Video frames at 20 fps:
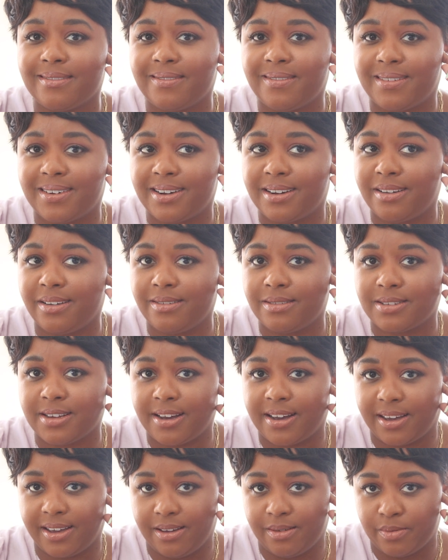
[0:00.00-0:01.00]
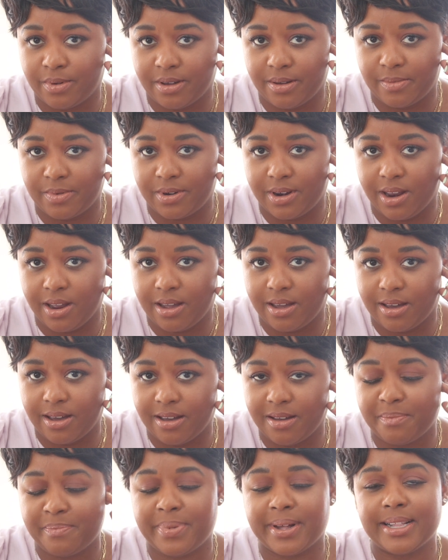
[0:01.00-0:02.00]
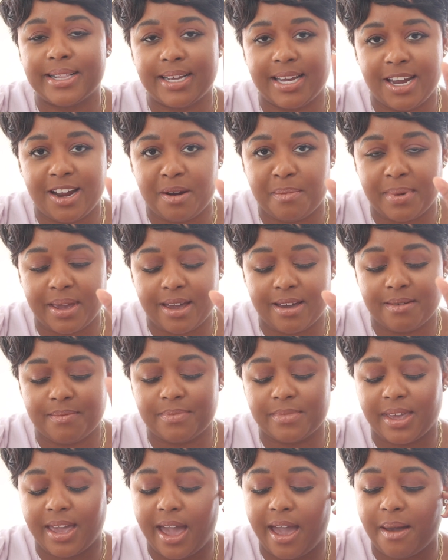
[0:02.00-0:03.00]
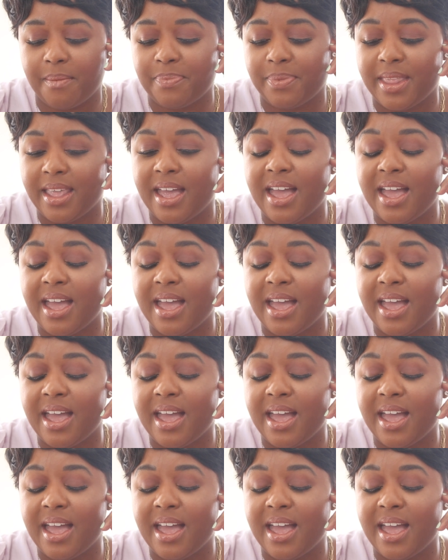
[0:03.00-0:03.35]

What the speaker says: what are you talking about, Monica? But hear me out, okay?